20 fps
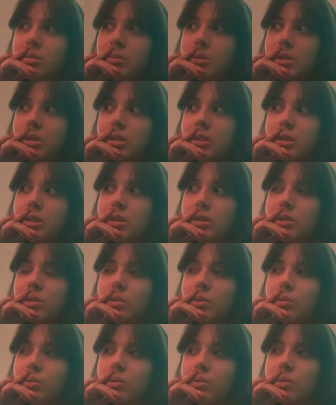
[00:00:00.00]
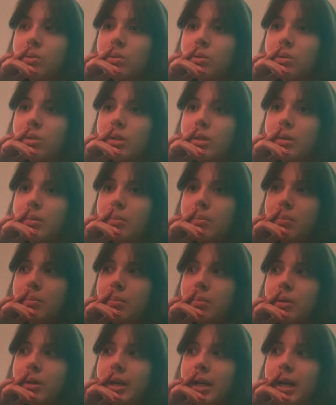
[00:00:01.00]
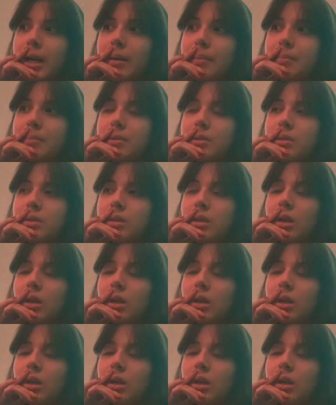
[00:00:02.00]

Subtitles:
Murder or perhaps